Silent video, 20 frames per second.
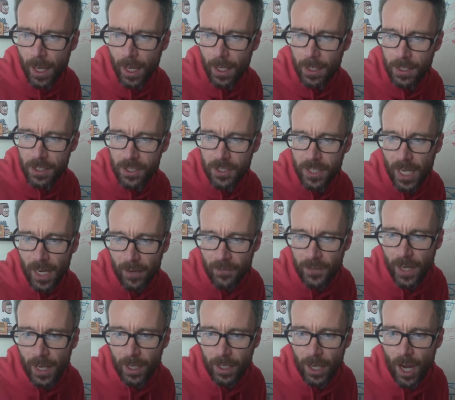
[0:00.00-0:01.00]
Steve
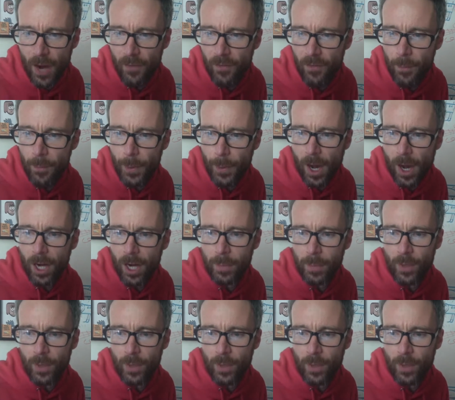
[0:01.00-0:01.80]
Ditko from Barnaby.